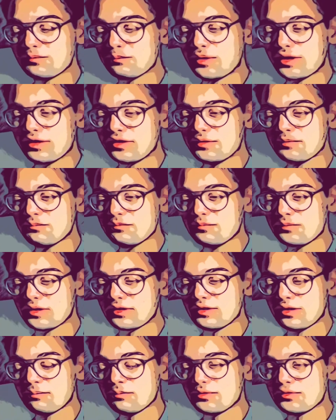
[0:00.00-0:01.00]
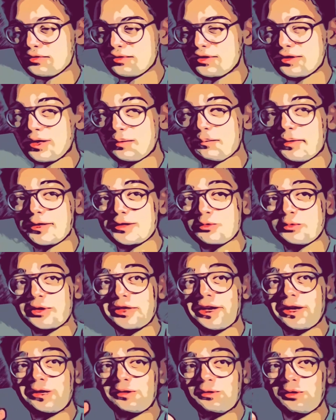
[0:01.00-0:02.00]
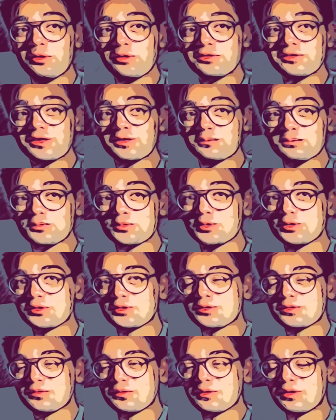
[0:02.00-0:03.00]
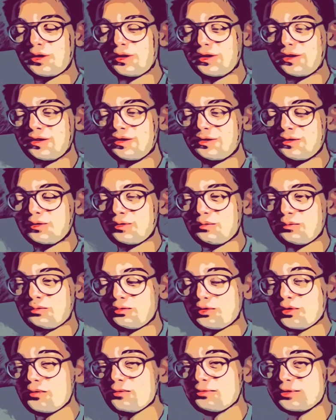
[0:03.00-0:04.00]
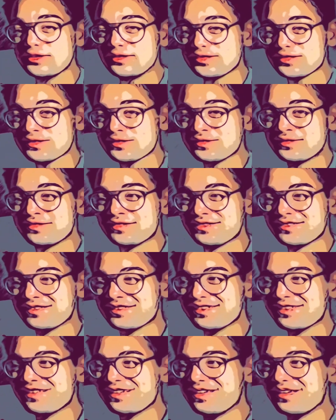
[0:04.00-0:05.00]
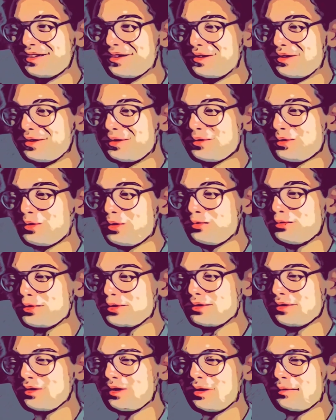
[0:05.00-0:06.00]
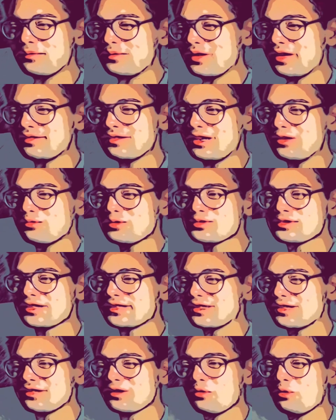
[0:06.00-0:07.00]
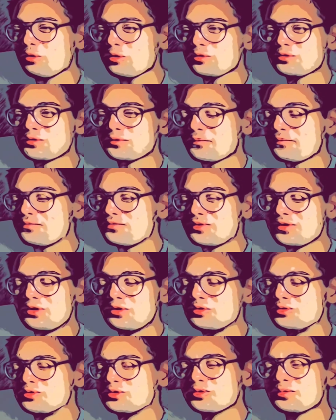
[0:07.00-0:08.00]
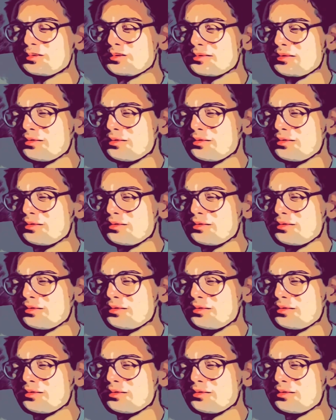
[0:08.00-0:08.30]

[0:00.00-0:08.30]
him, by number theory, and by the way, I learned that book from Witten. There was like an old YouTube